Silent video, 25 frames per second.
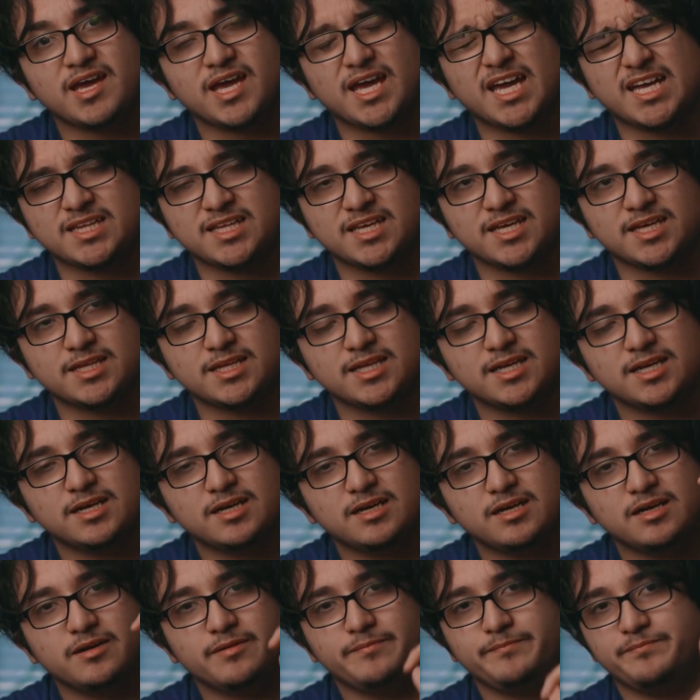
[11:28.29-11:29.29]
and then
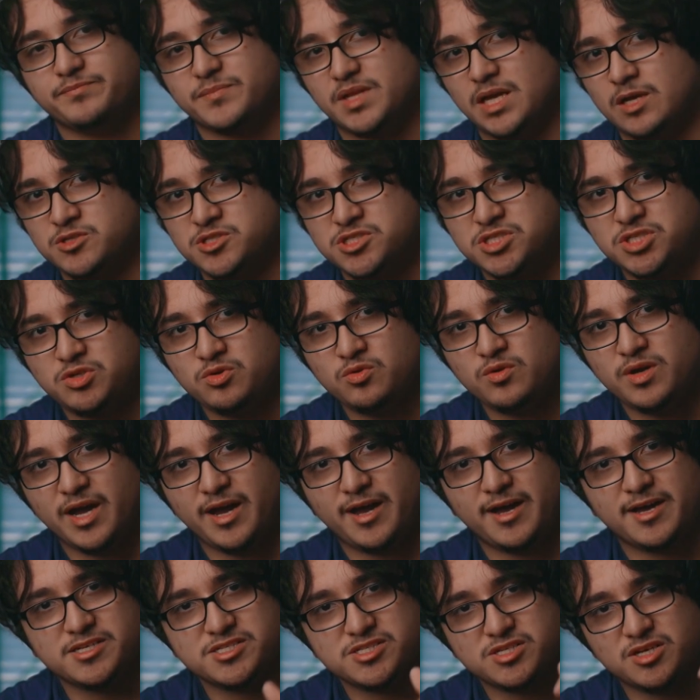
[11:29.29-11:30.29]
I'll see you
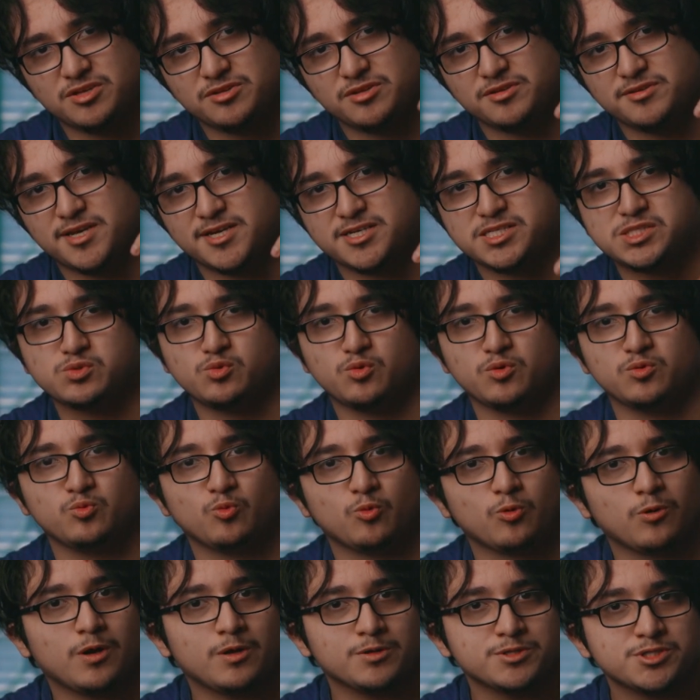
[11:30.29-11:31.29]
guys on the next one,
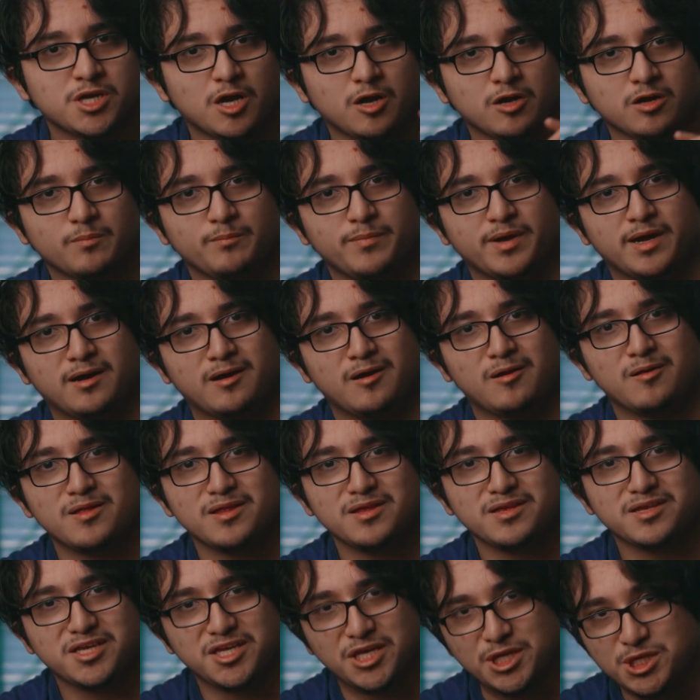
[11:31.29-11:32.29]
where I'll talk about
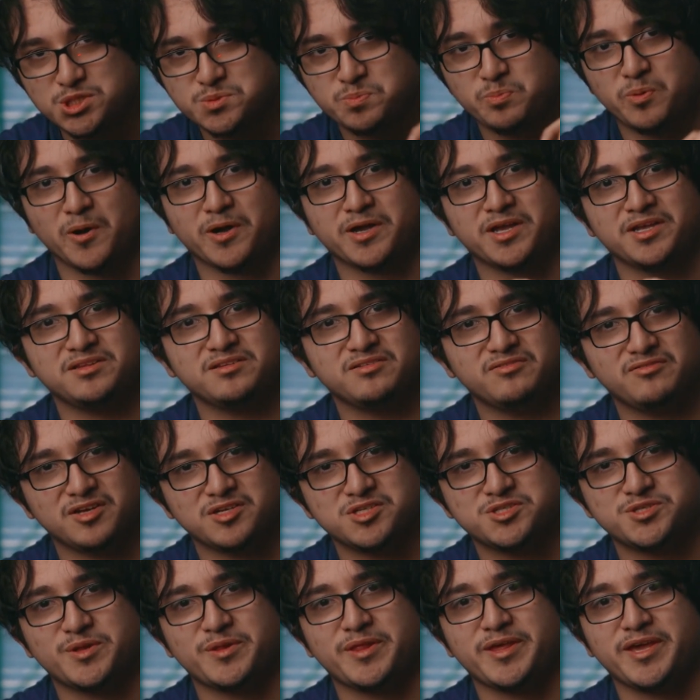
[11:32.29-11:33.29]
each book
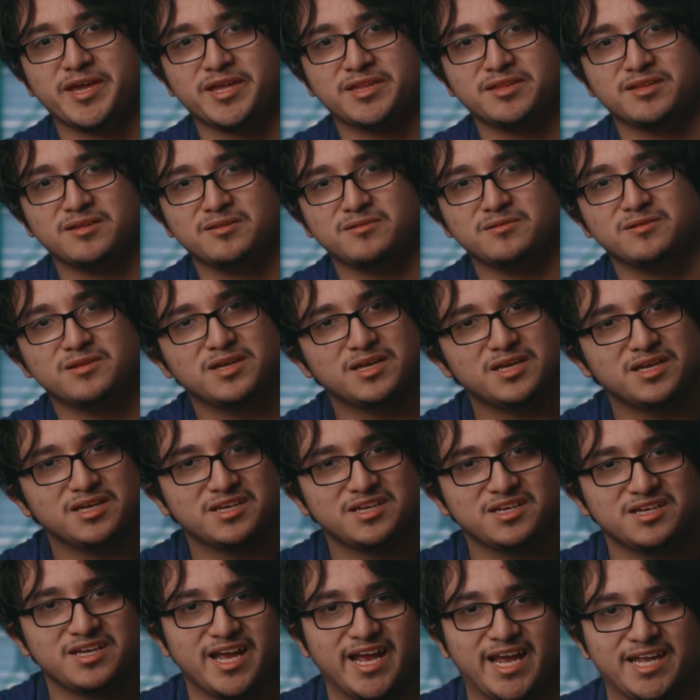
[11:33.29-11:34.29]
individually and then
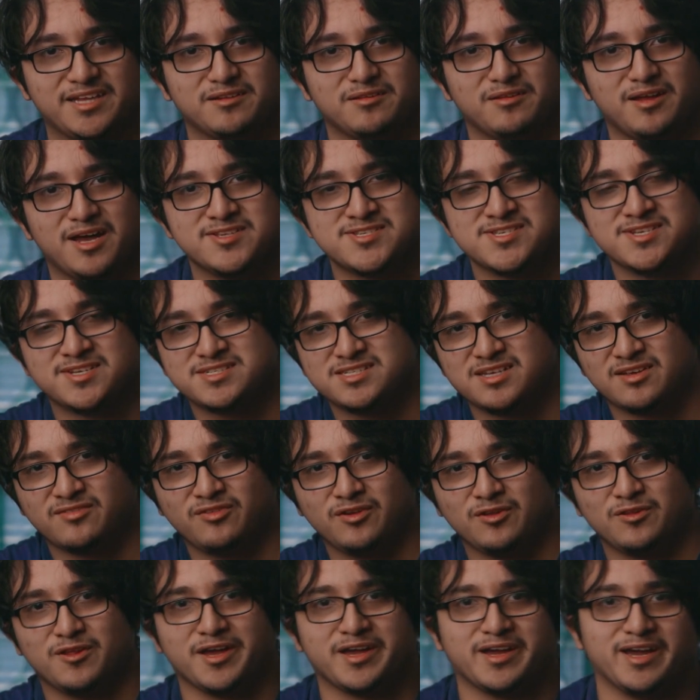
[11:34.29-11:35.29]
analyze it, because I
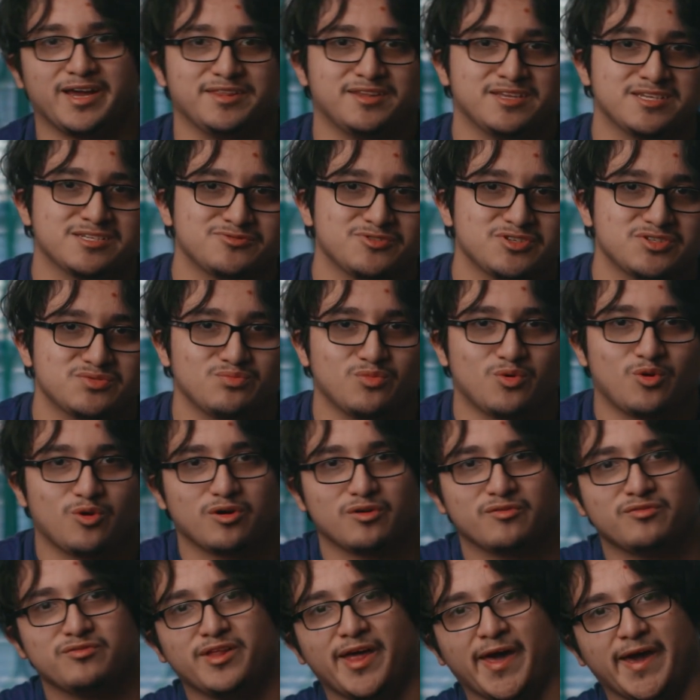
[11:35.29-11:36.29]
feel like this was more
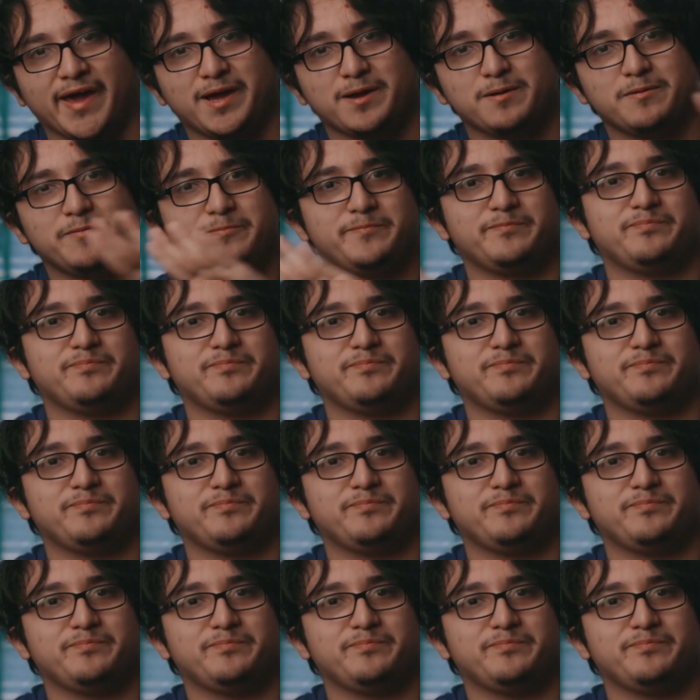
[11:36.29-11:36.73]
of like